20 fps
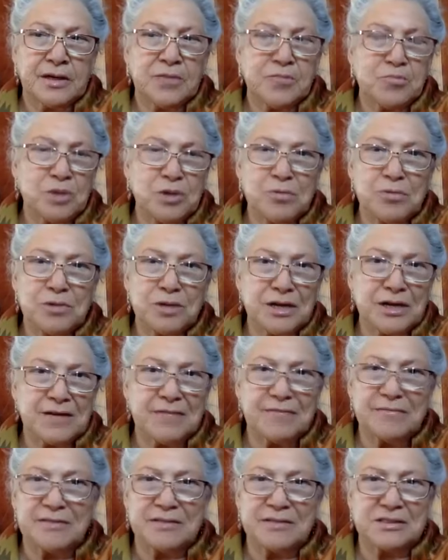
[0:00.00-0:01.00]
we would
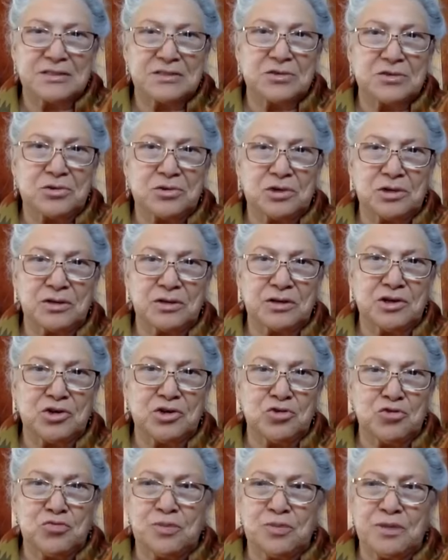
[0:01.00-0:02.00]
have the store
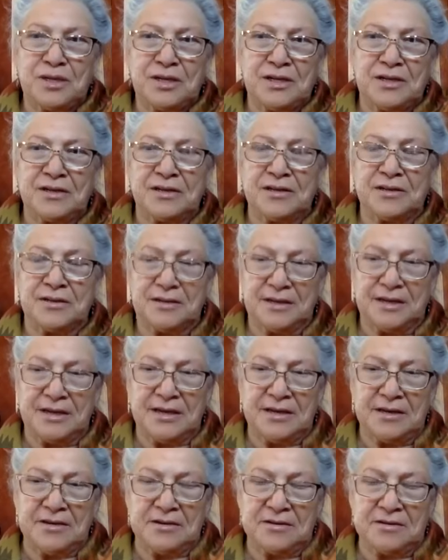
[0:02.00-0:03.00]
open
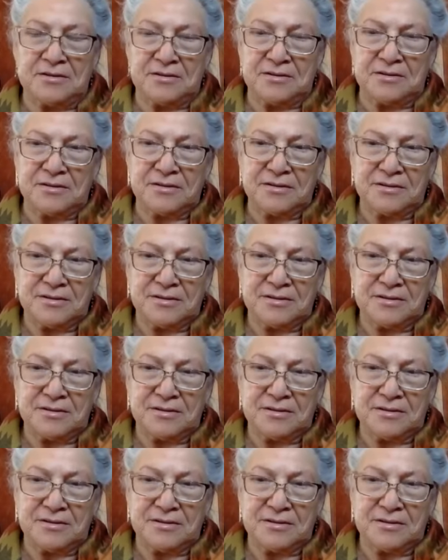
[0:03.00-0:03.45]
and